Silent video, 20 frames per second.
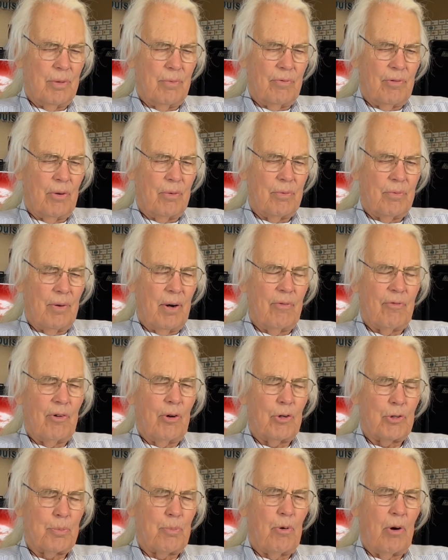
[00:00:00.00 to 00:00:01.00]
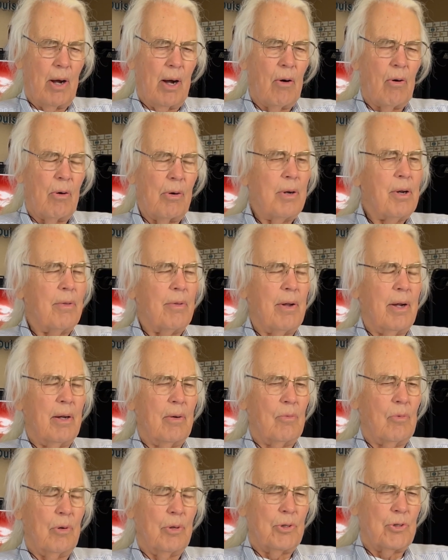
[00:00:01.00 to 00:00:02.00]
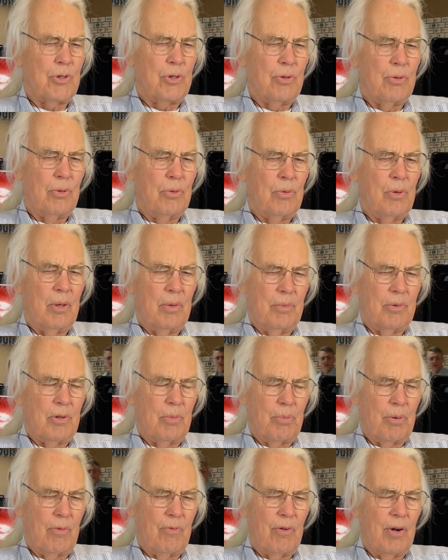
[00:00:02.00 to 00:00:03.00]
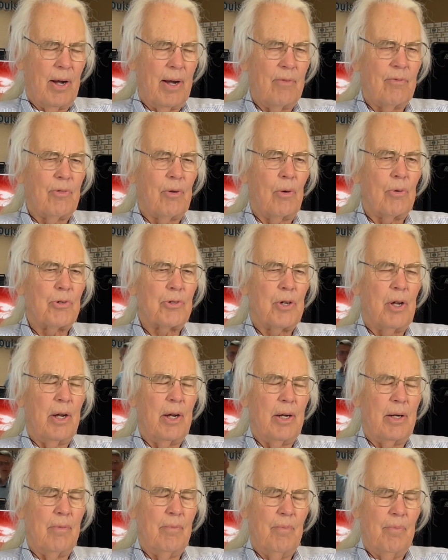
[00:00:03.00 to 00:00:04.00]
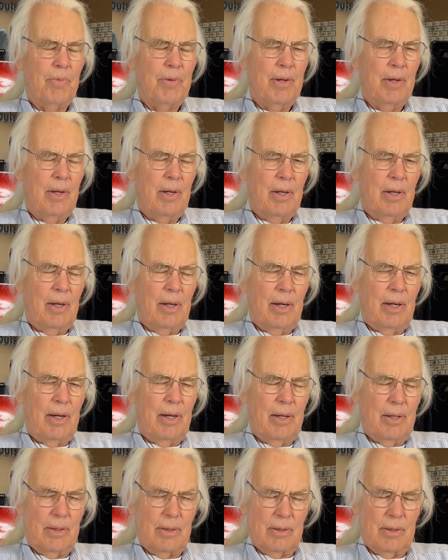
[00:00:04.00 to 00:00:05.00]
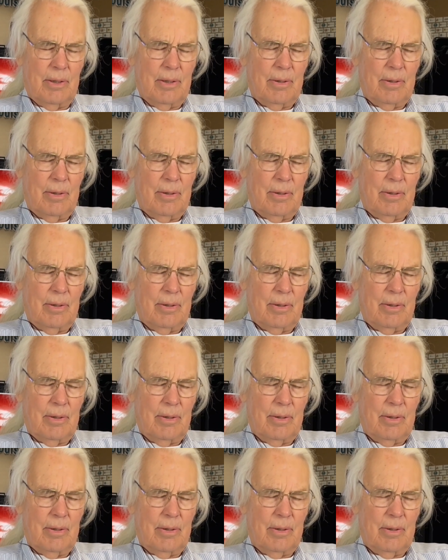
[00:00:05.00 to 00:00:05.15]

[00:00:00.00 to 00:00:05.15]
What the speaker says: our first priority then was to provide first aid. And